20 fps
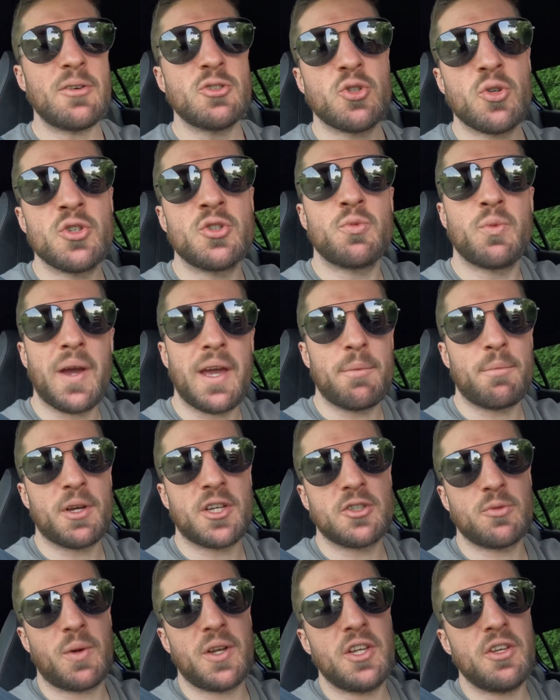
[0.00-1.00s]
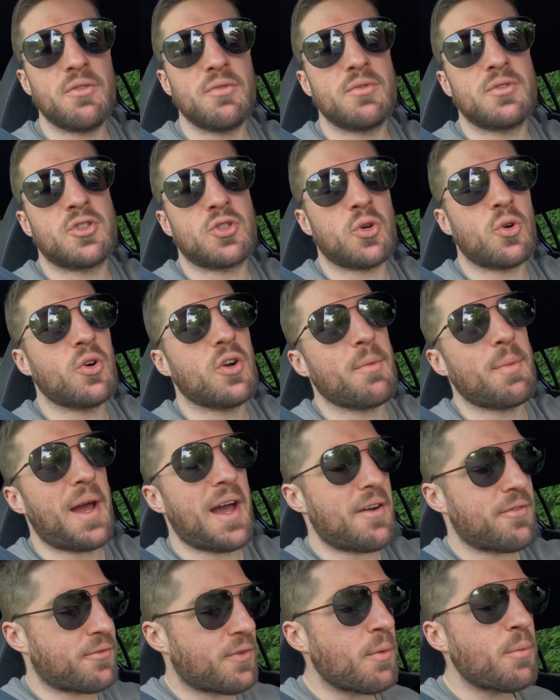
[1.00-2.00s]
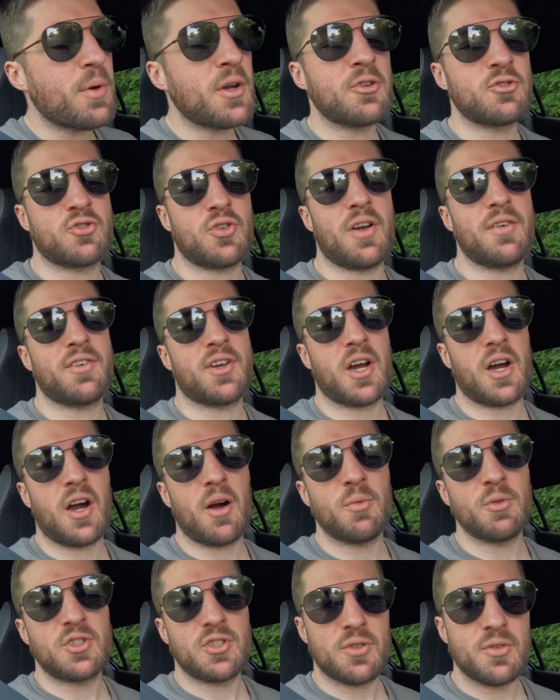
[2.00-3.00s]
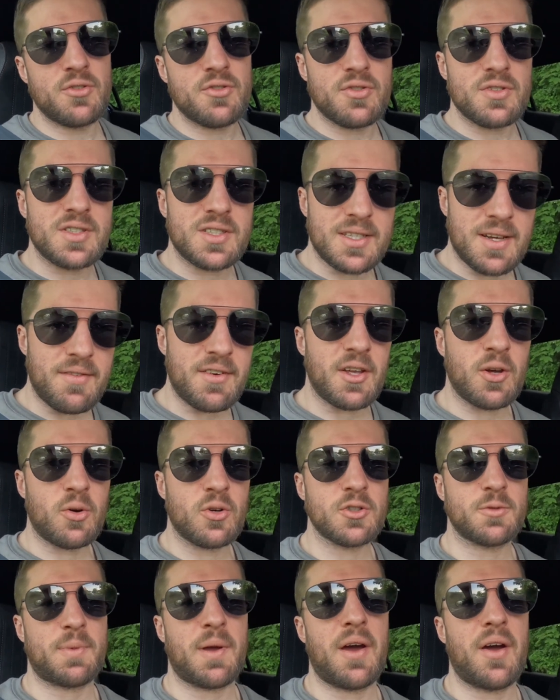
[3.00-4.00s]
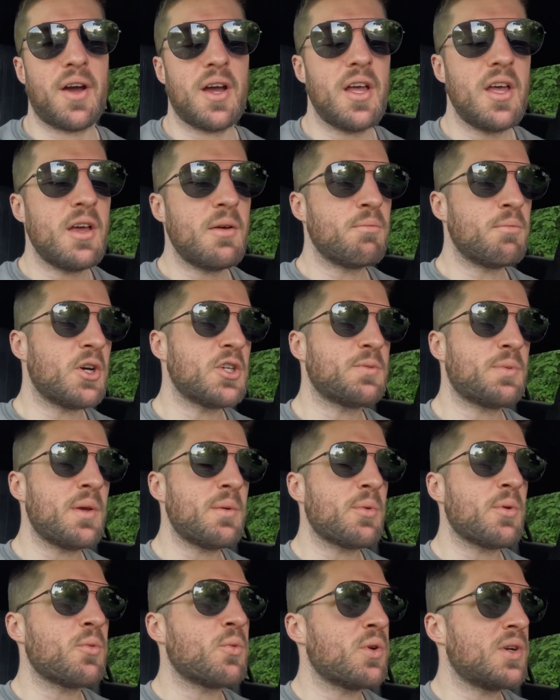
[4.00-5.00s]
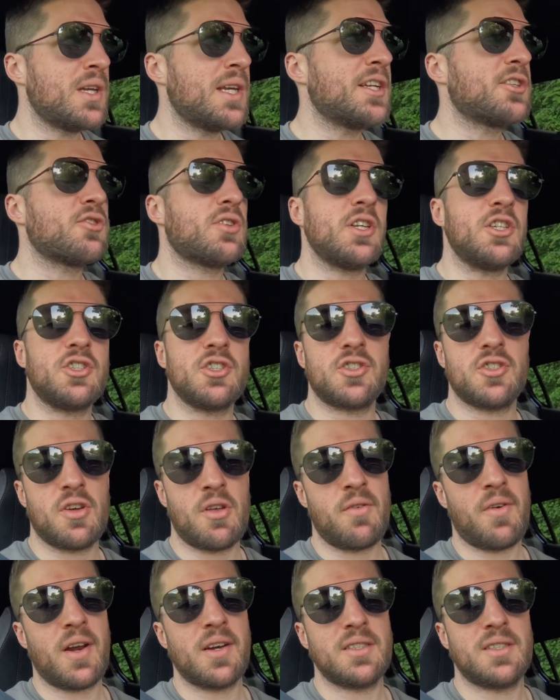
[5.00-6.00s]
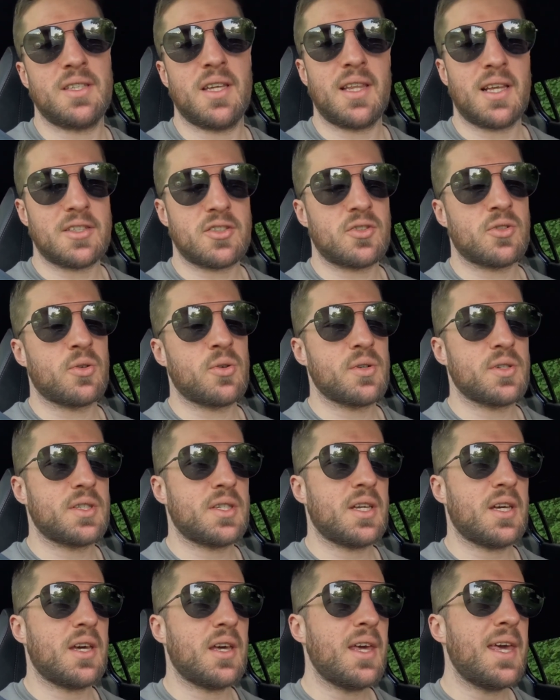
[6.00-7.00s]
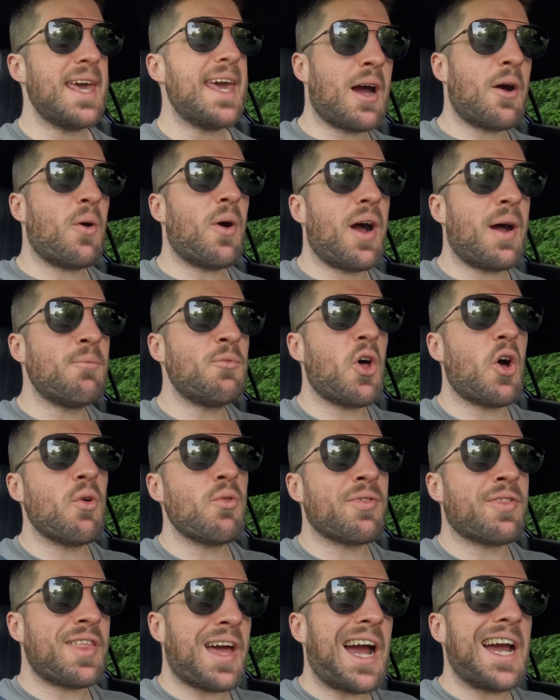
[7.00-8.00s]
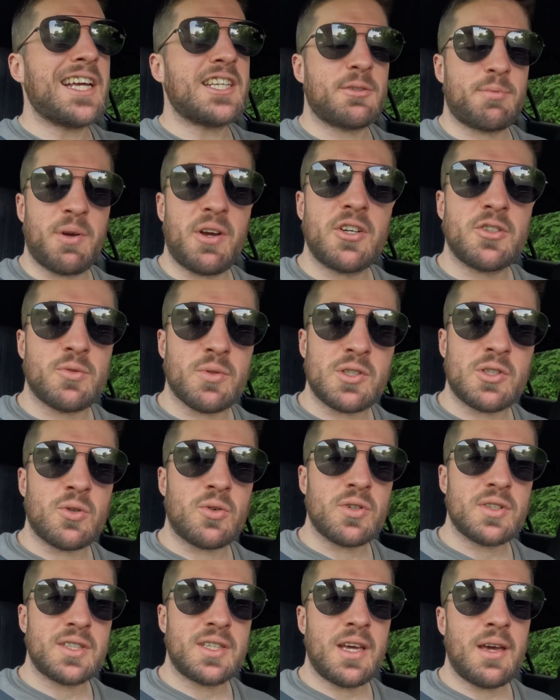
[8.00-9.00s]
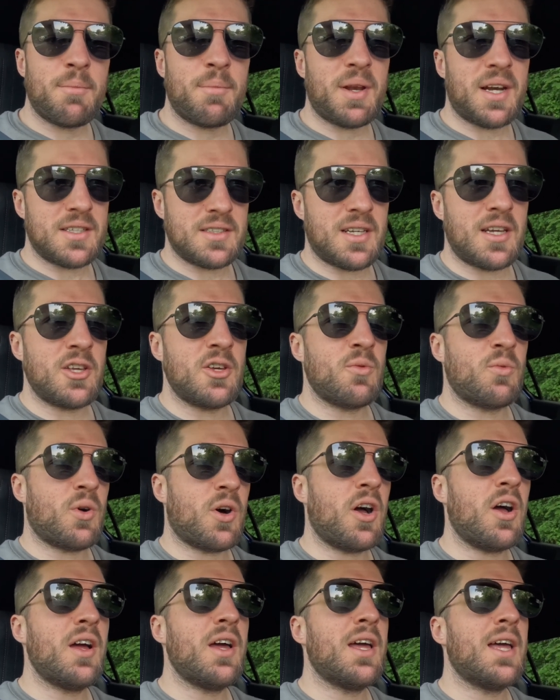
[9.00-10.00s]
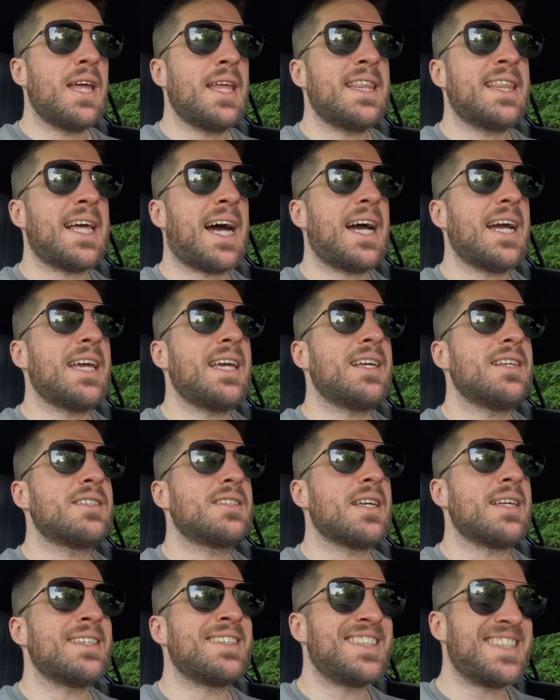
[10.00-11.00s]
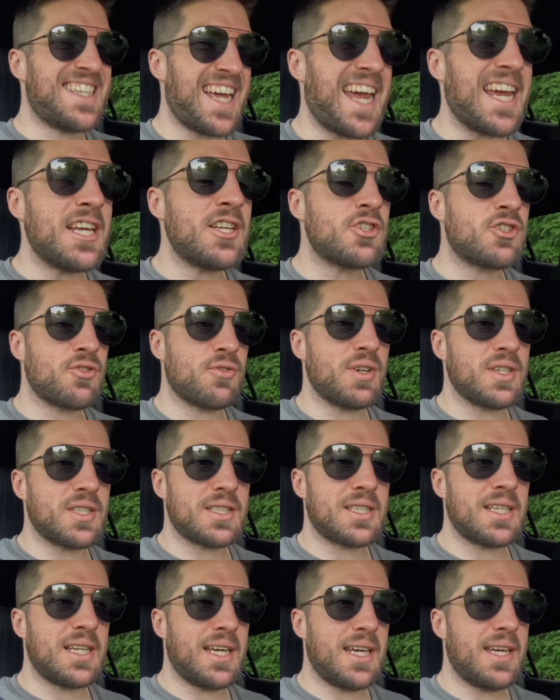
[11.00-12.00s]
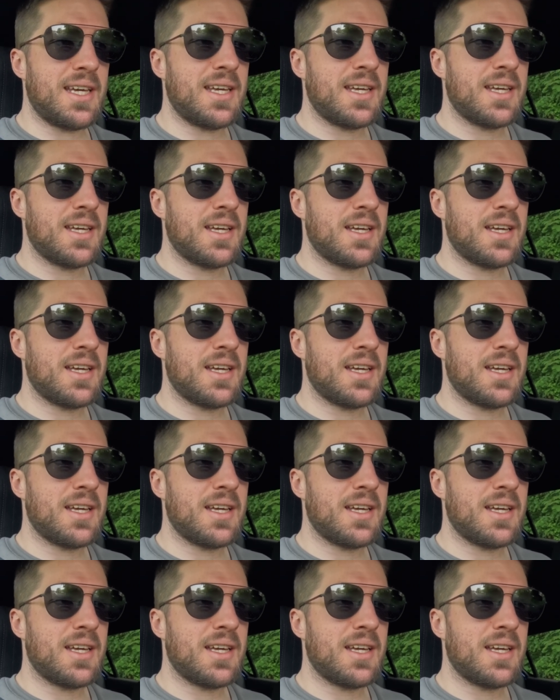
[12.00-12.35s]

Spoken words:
it's always weird because when you talk about a front wheel drive car with 270 horsepower, most people will literally just turn around and say that's torque steer. Now, I'm not that experienced with torque steer, but I'll tell you what, that is dangerously